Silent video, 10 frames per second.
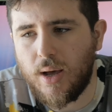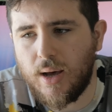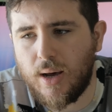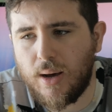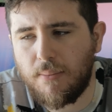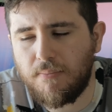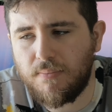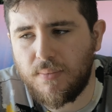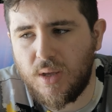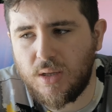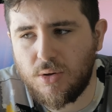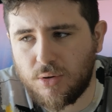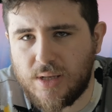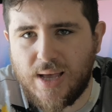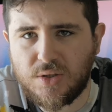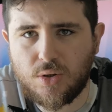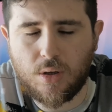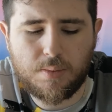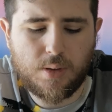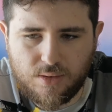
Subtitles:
in your desktop,